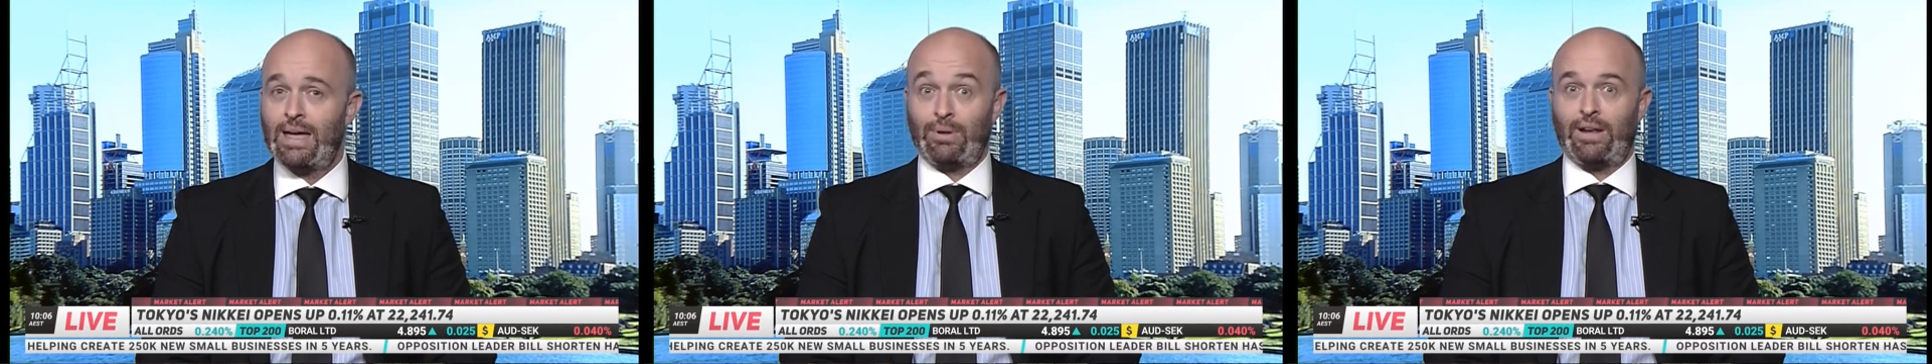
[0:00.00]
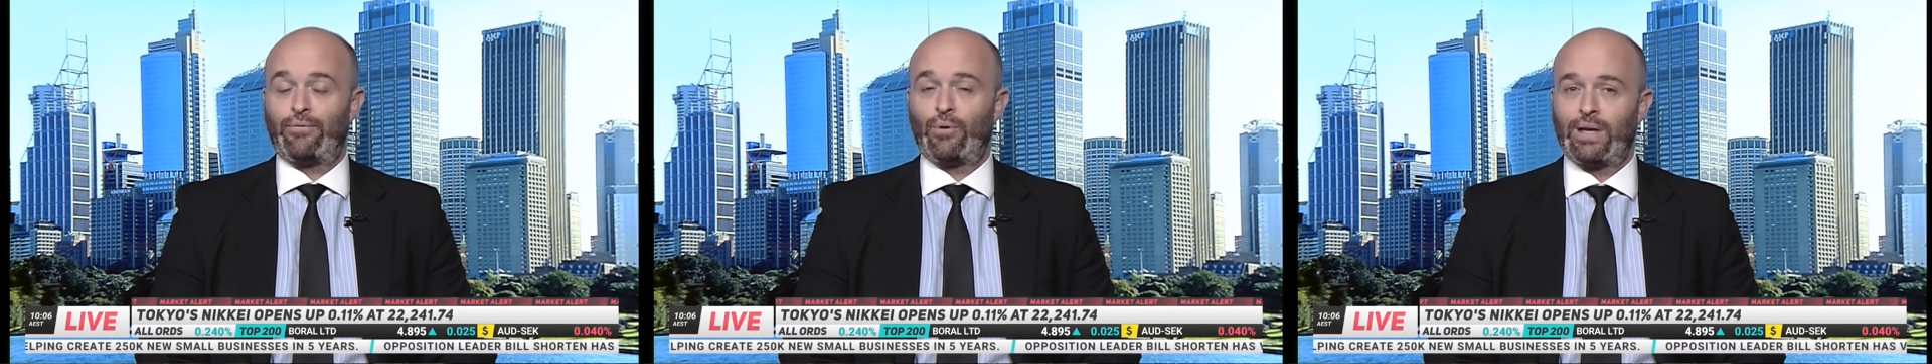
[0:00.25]

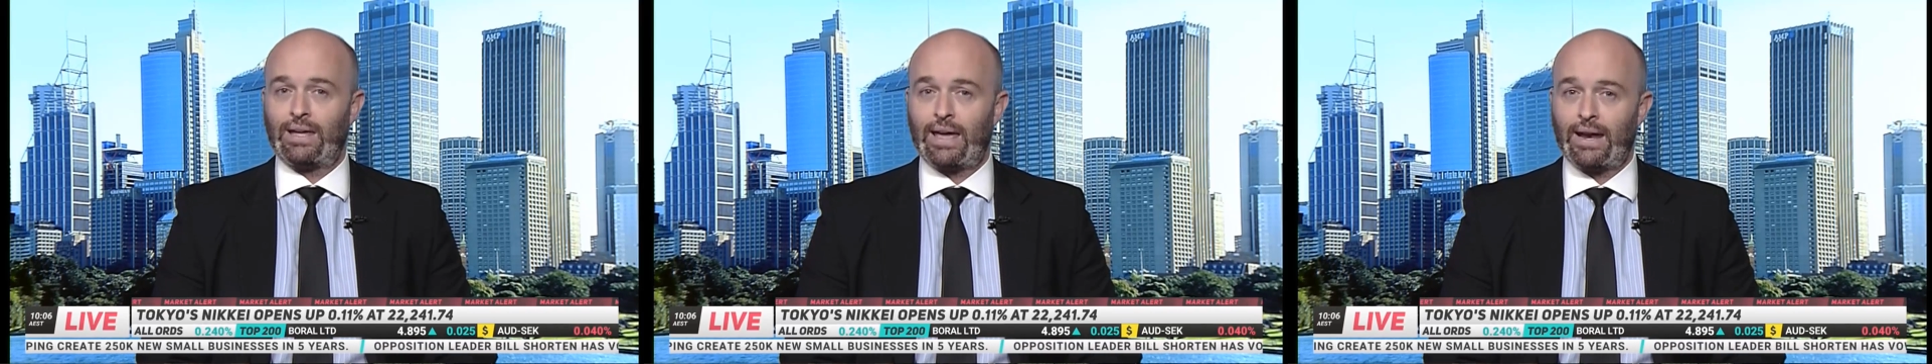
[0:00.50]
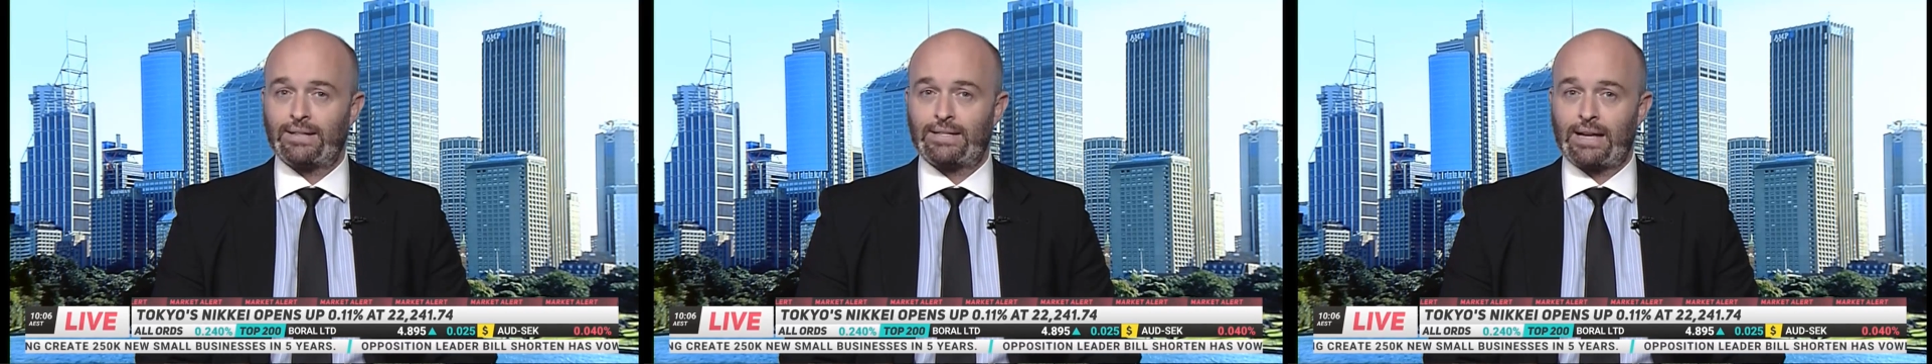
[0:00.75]
but if we can
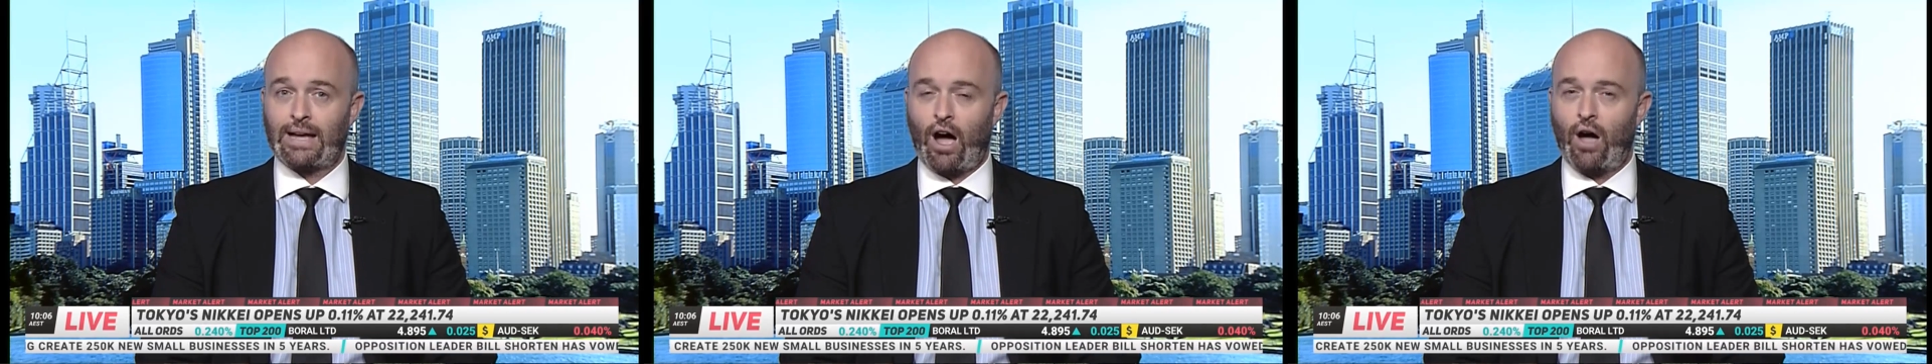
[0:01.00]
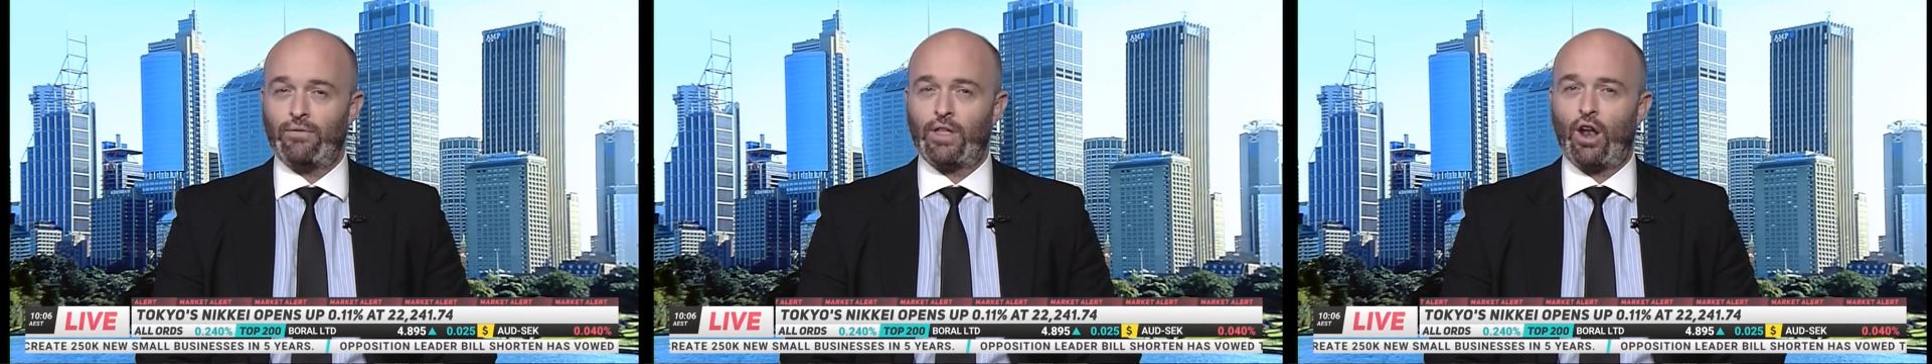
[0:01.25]
get it
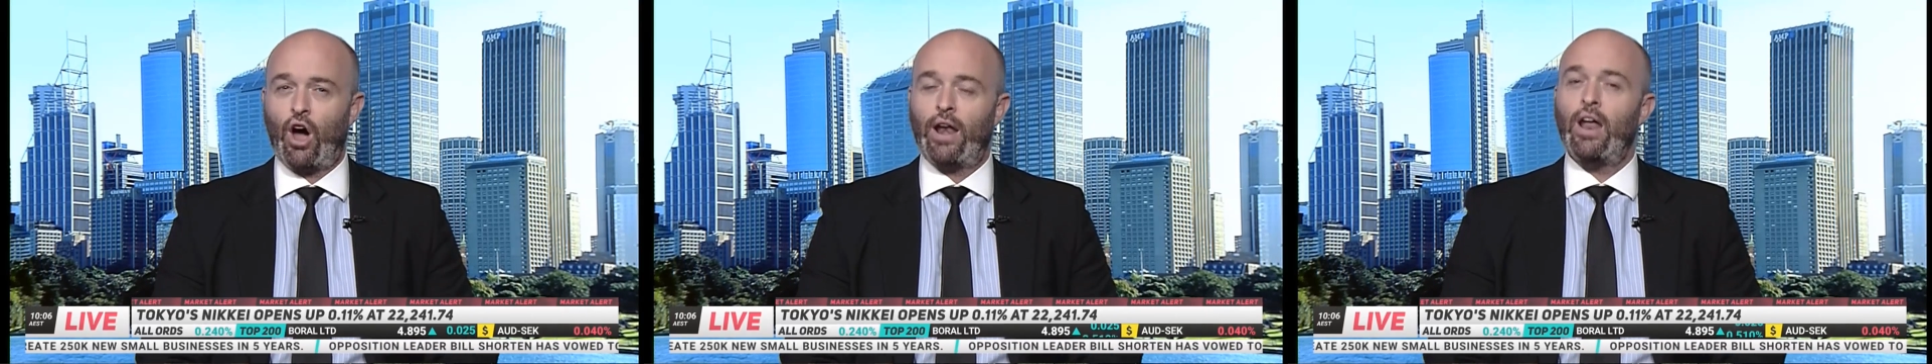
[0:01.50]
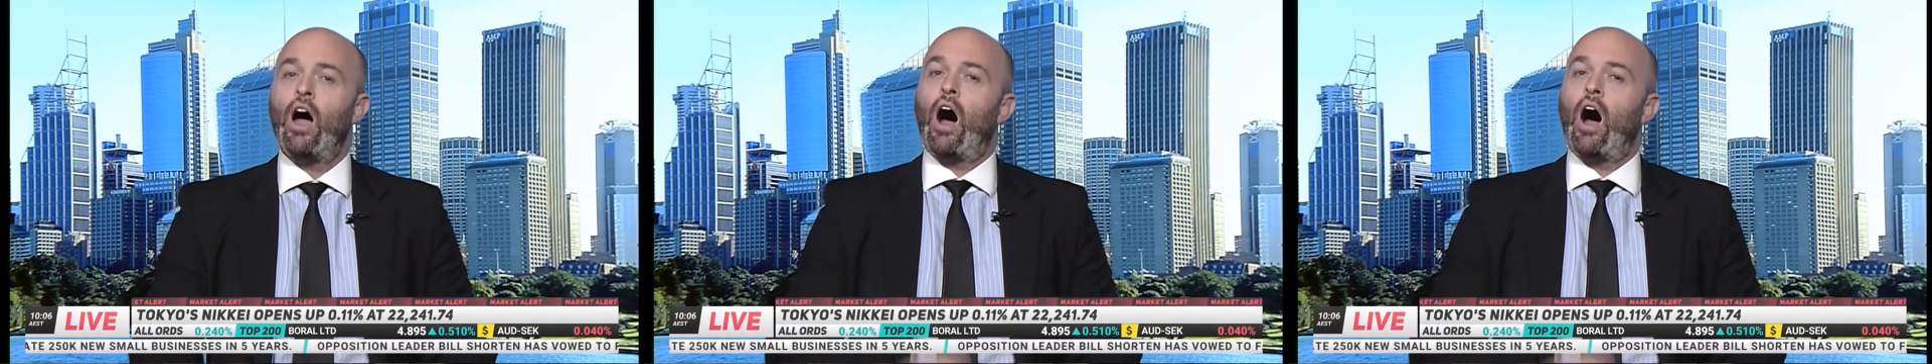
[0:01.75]
over the line,